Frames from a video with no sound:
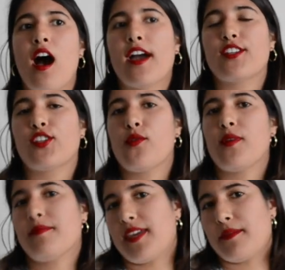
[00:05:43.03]
I don't
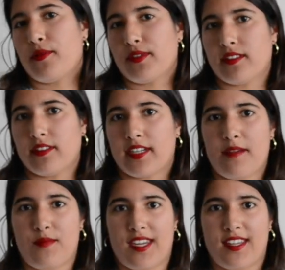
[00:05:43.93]
want people to look
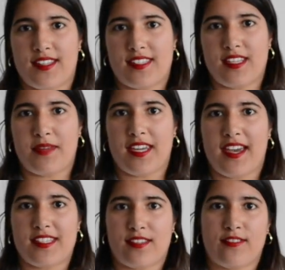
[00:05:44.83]
at me and see me
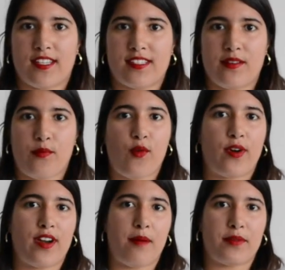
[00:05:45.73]
as a victim
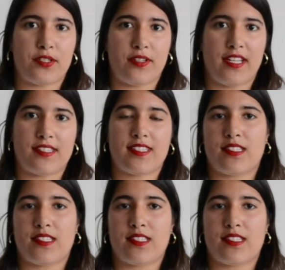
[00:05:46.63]
or an opportunist.